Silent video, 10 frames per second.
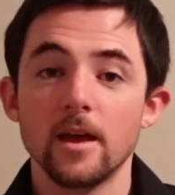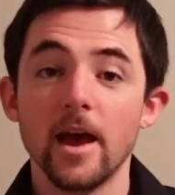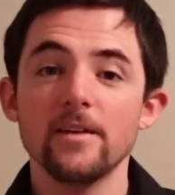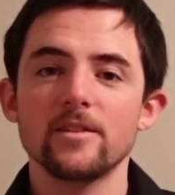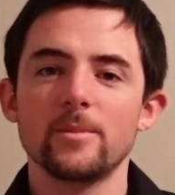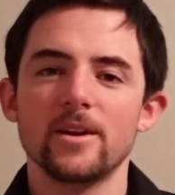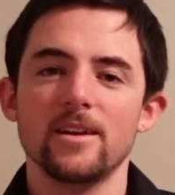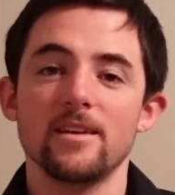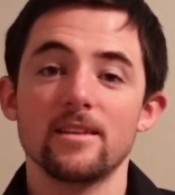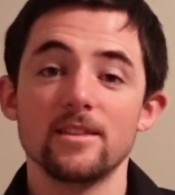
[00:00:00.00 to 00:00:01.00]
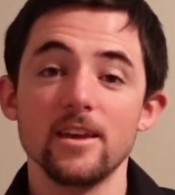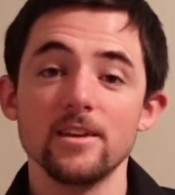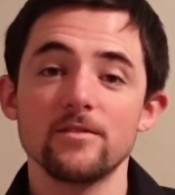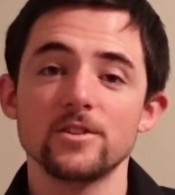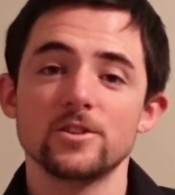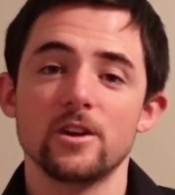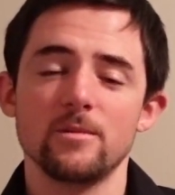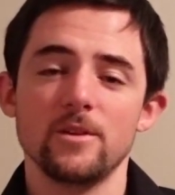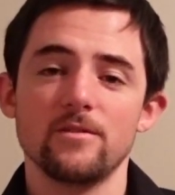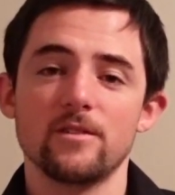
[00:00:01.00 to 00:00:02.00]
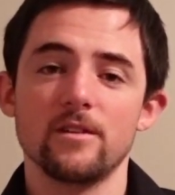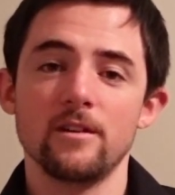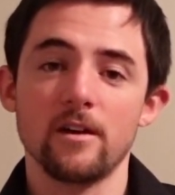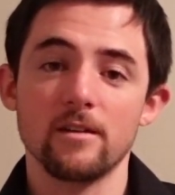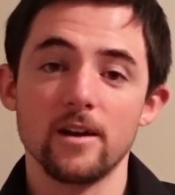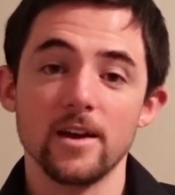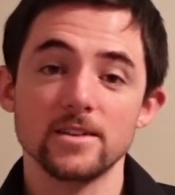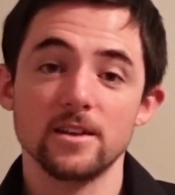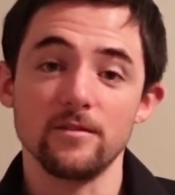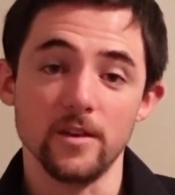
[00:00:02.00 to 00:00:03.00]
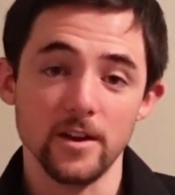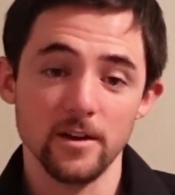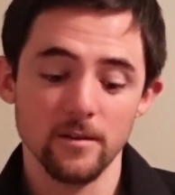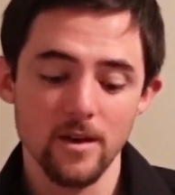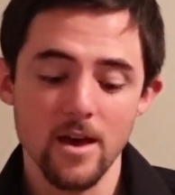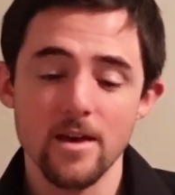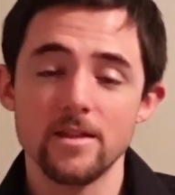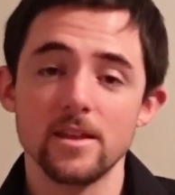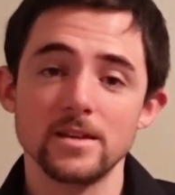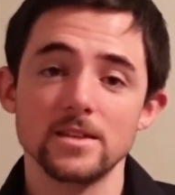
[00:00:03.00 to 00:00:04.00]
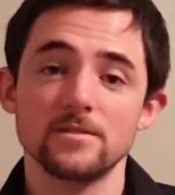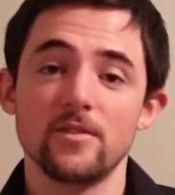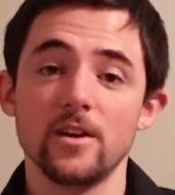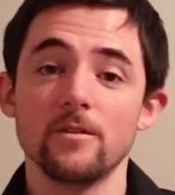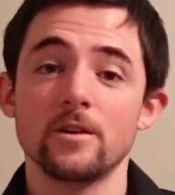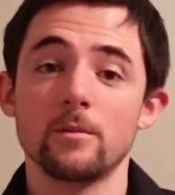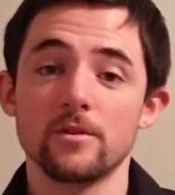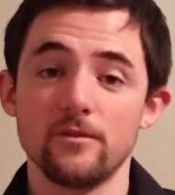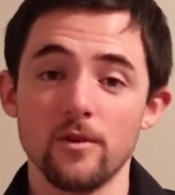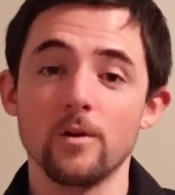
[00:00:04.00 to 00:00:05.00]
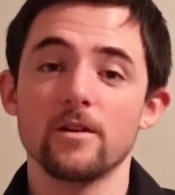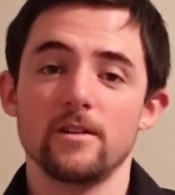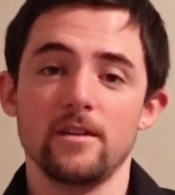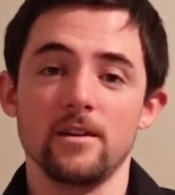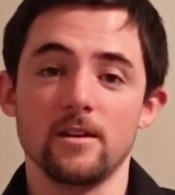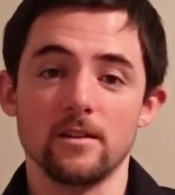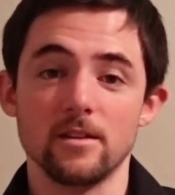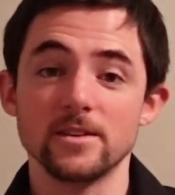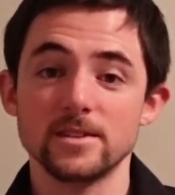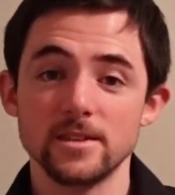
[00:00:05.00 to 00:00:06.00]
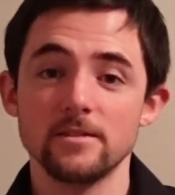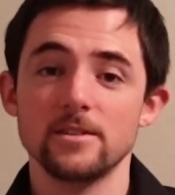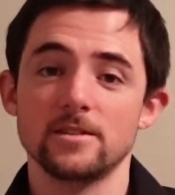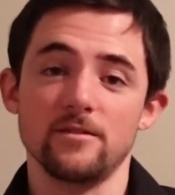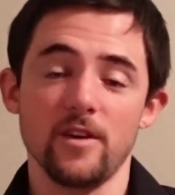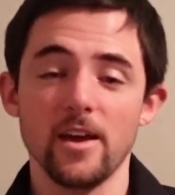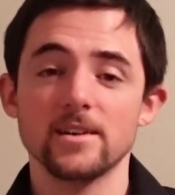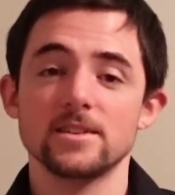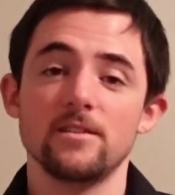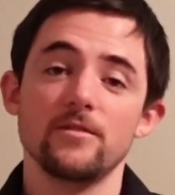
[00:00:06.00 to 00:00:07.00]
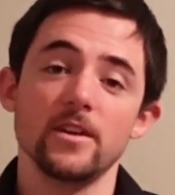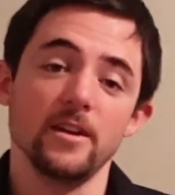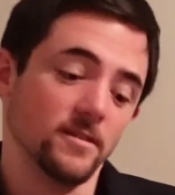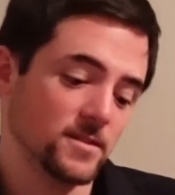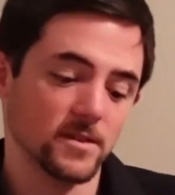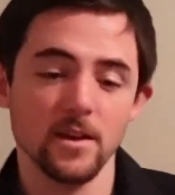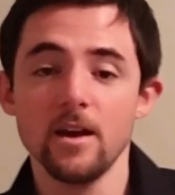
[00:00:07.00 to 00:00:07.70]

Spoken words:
Hey everybody, thank you for joining me for another ASL video. This is video number 4 in the series of ASL videos.